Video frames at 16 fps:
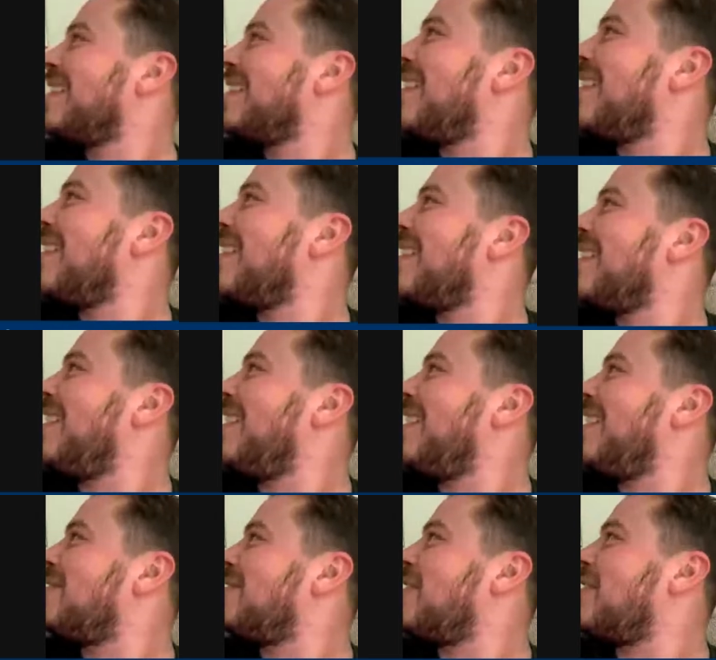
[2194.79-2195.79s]
You're right,
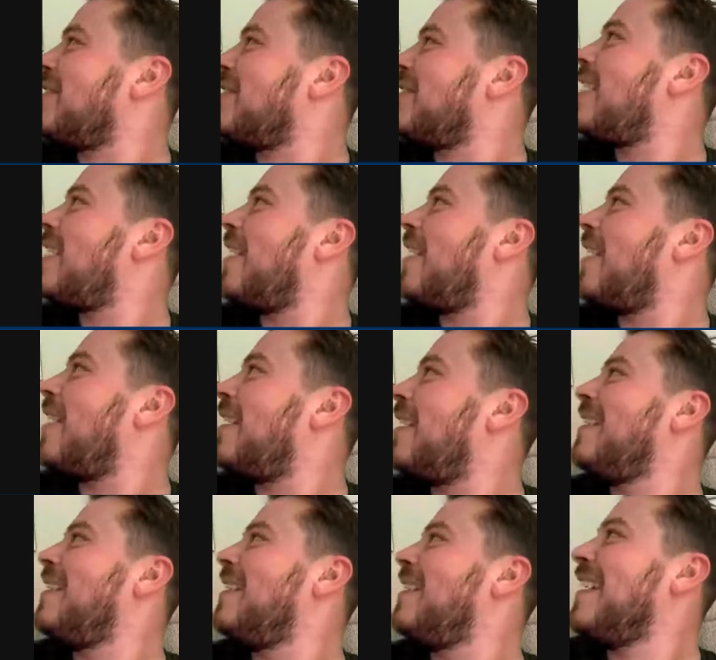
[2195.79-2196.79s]
Jazzy FC.
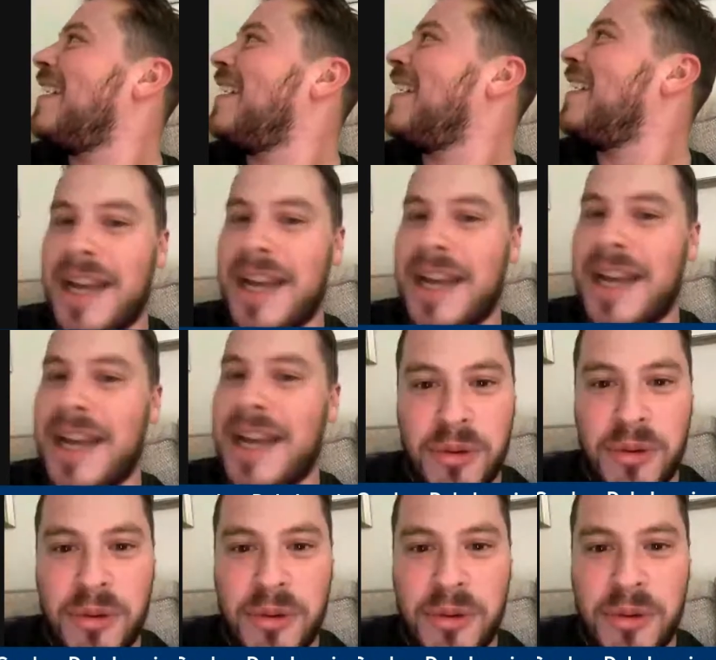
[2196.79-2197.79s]
I
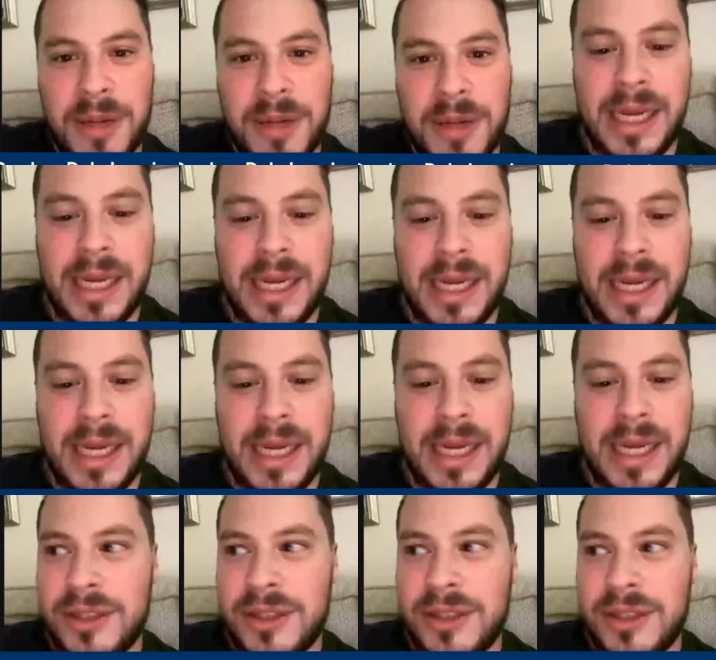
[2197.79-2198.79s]
don't think we can make a
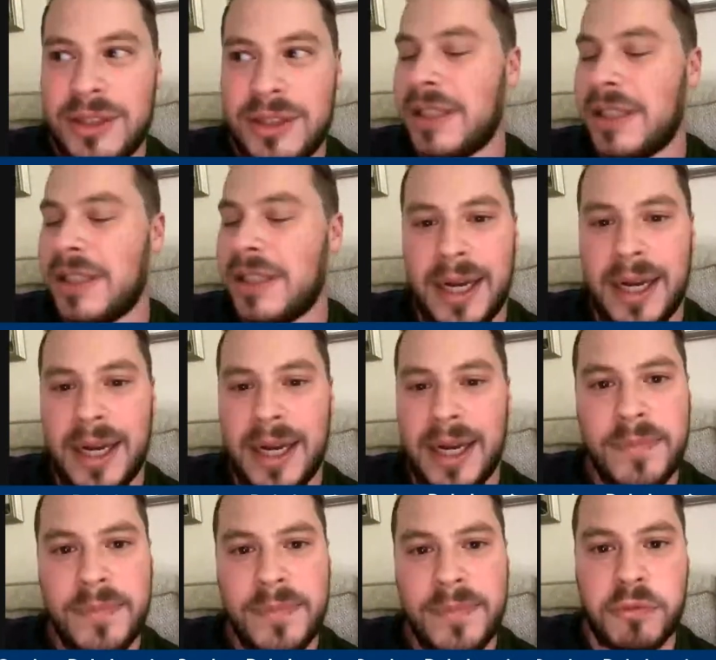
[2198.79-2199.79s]
change
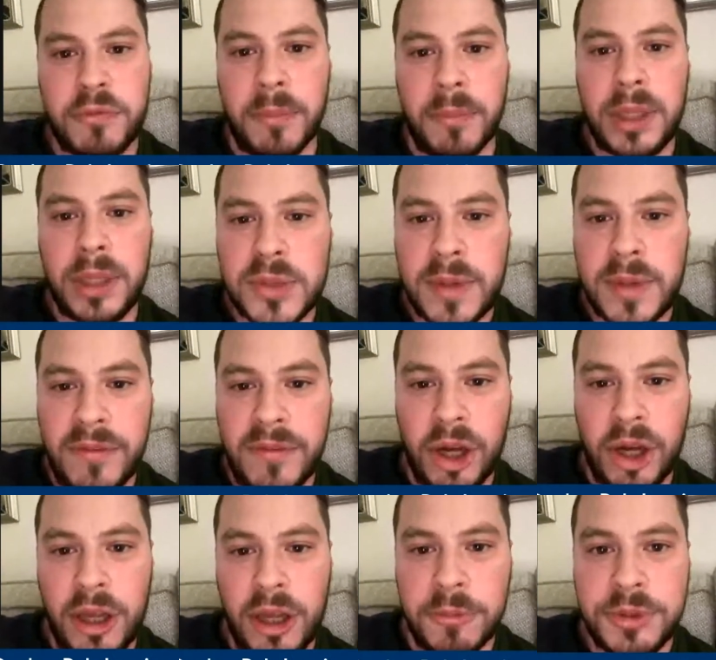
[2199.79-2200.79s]
up front because we haven't
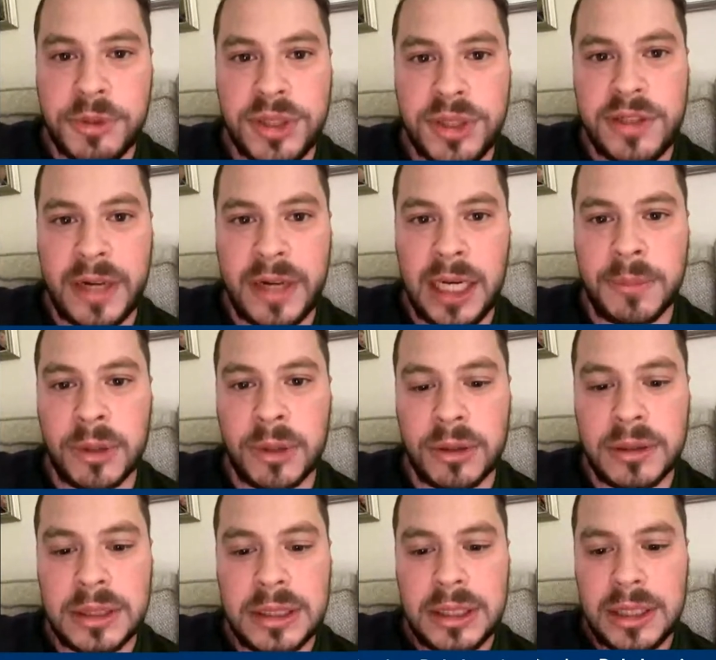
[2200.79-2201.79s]
got the options available.